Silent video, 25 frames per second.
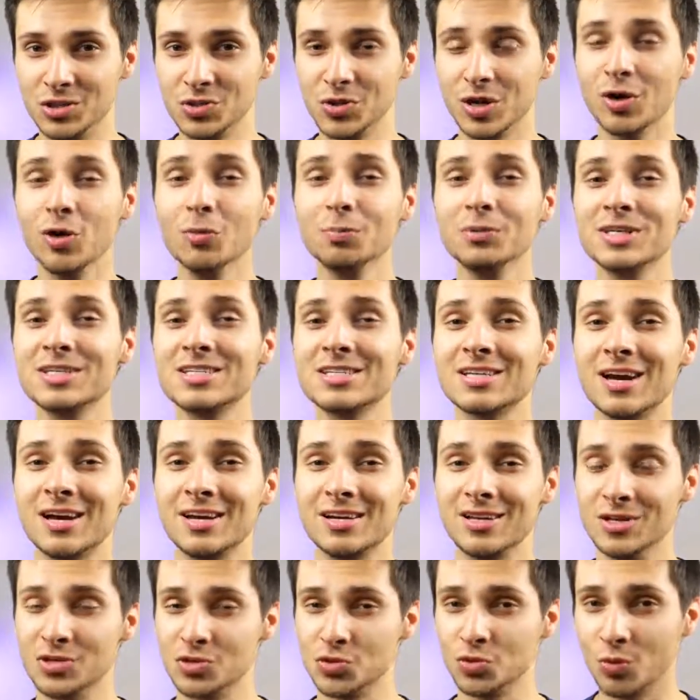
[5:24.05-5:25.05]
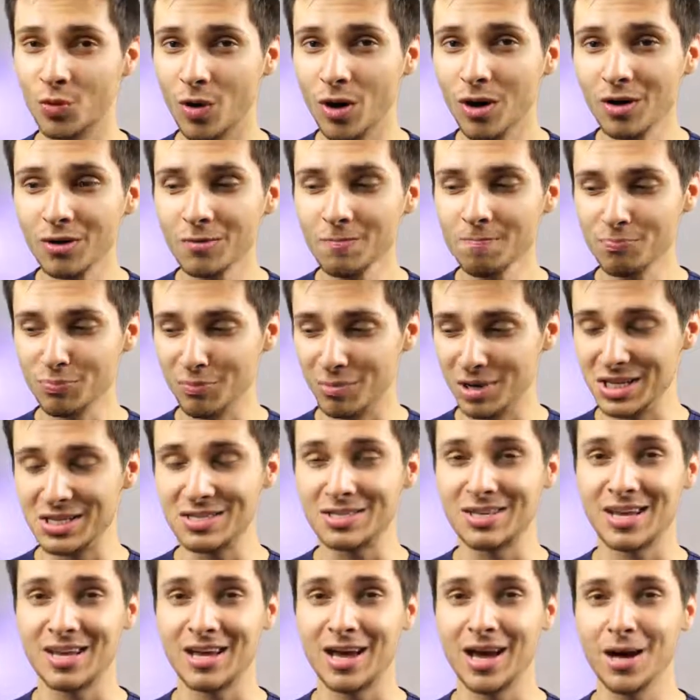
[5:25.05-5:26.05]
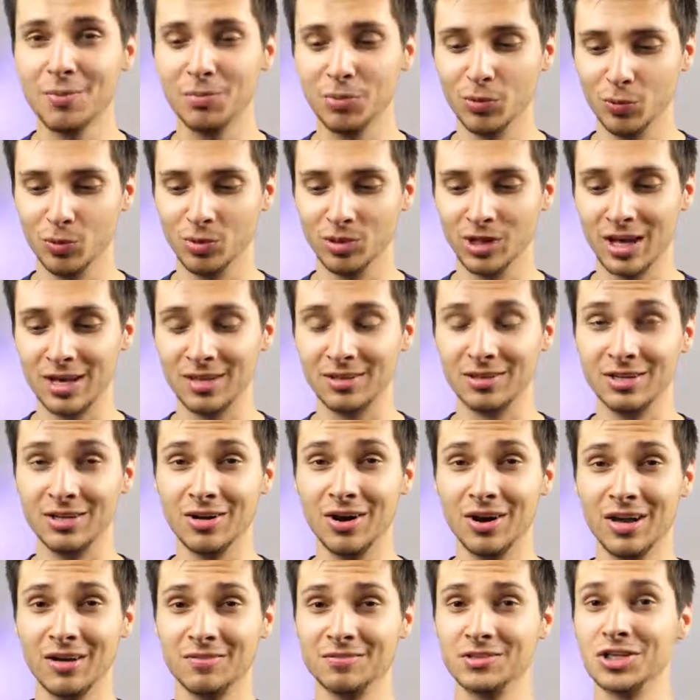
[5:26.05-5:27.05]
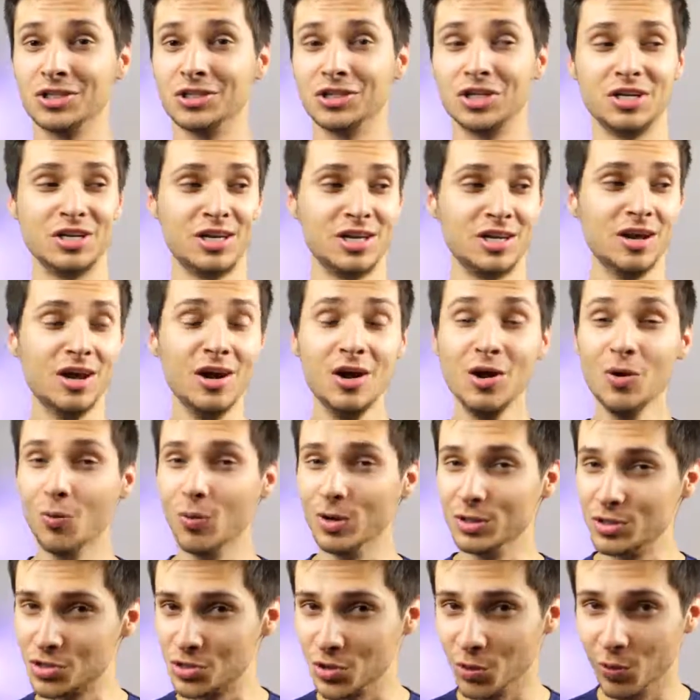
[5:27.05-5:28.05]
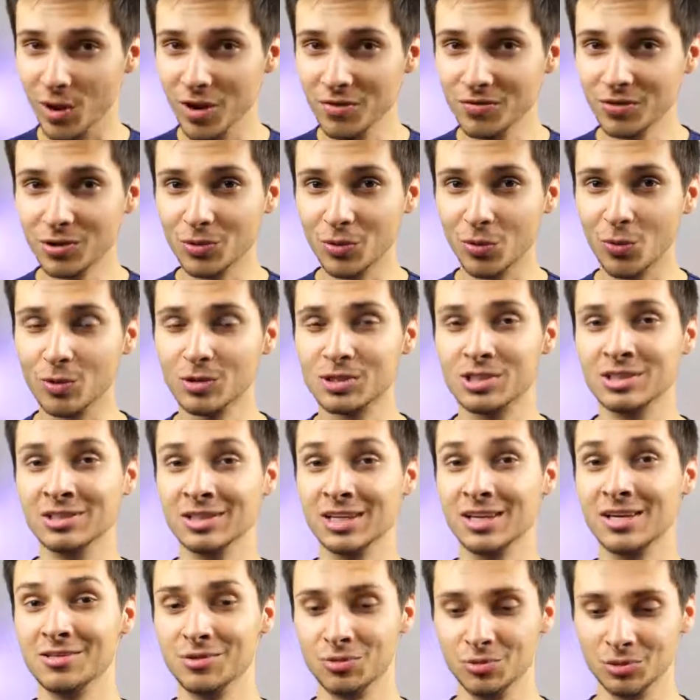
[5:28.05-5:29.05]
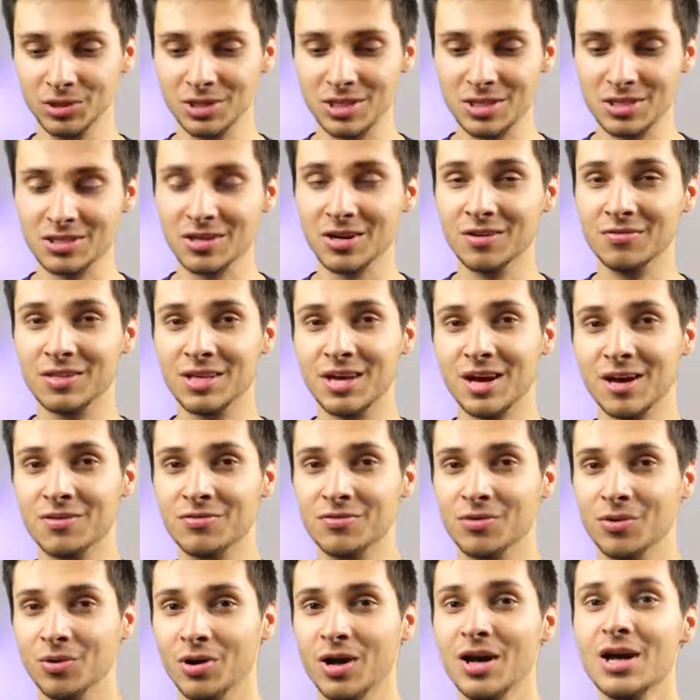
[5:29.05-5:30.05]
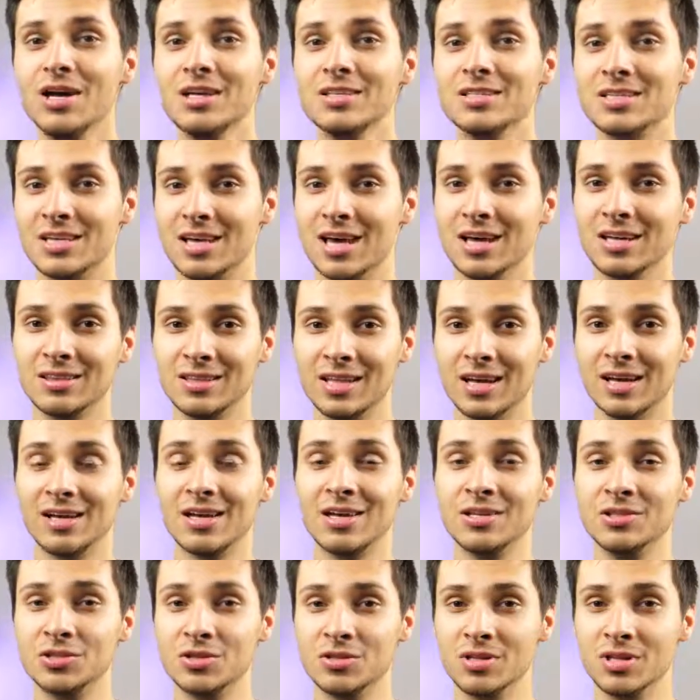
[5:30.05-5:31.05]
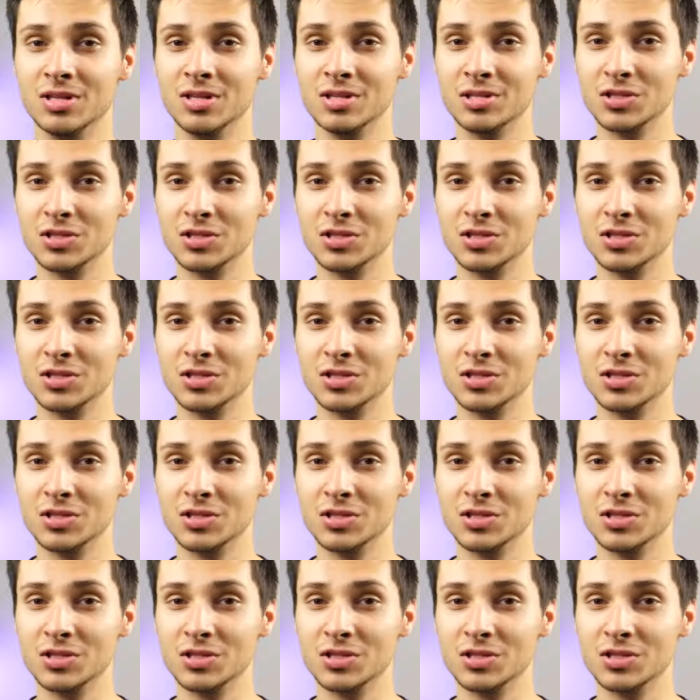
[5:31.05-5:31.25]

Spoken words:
So I hope this guy is wrong, but he's saying Apple will likely not have Touch ID whatsoever or delay the release of the iPhone to get that into the